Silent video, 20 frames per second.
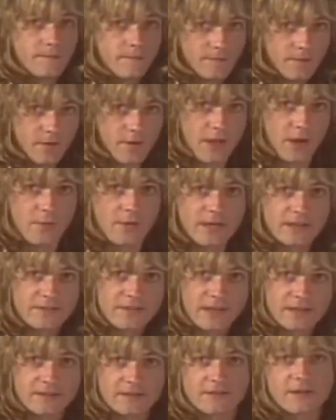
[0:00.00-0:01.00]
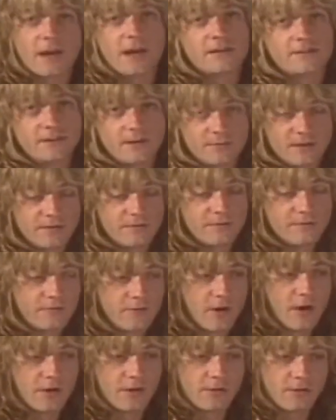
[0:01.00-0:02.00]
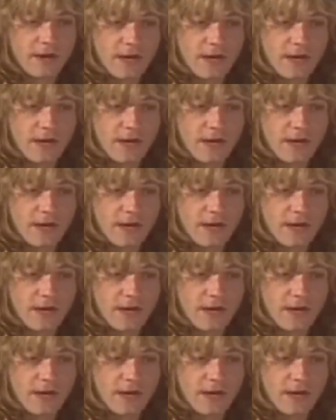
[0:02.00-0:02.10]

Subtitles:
Okay, we can take this concept even farther